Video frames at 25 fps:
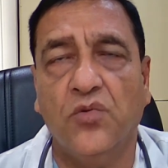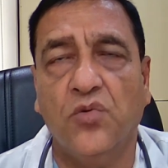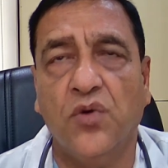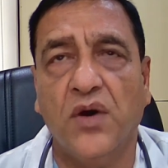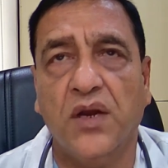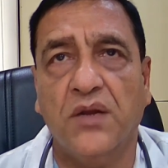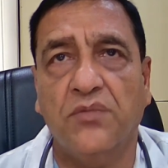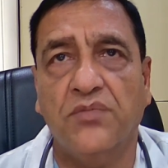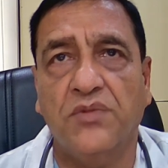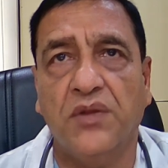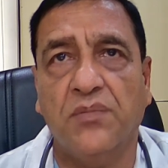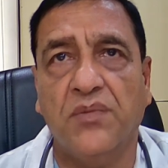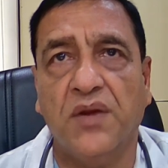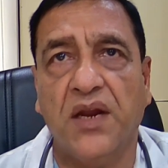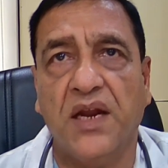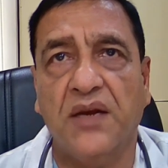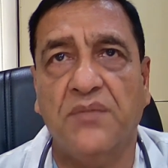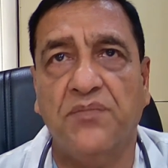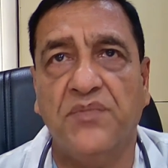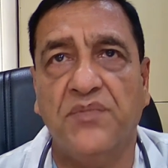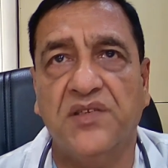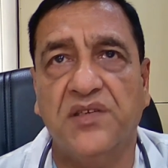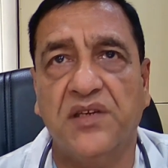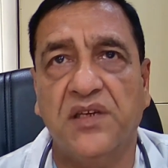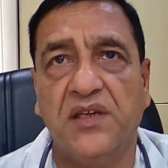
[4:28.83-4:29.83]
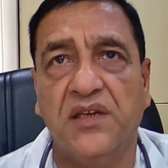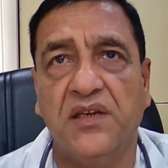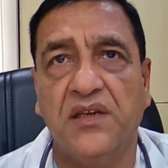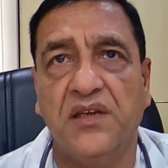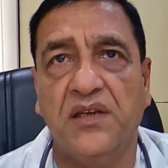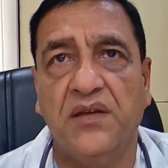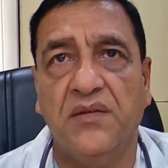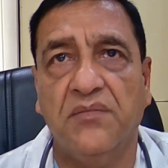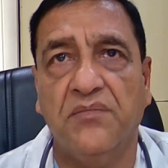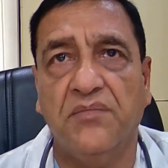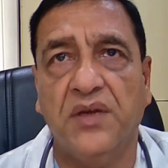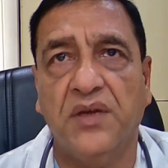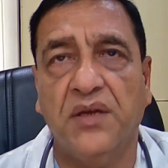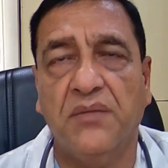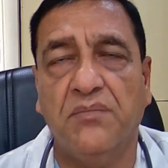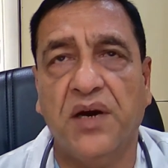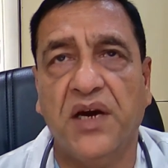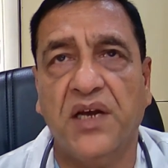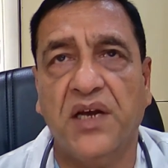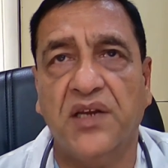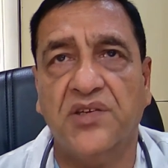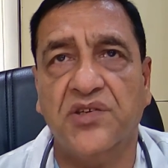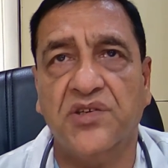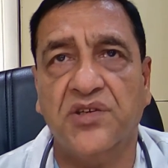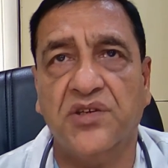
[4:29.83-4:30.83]
The one of the blood vessel may
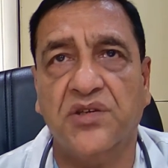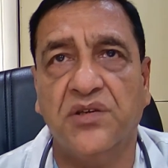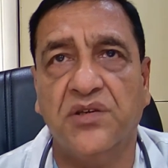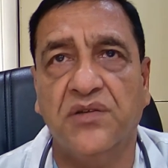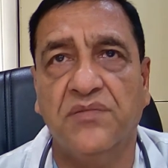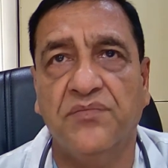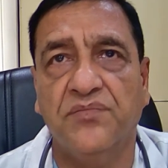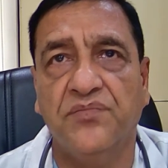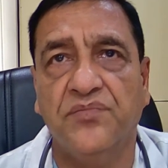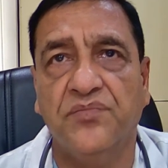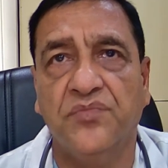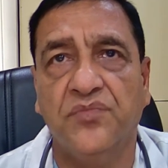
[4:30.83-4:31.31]
burst,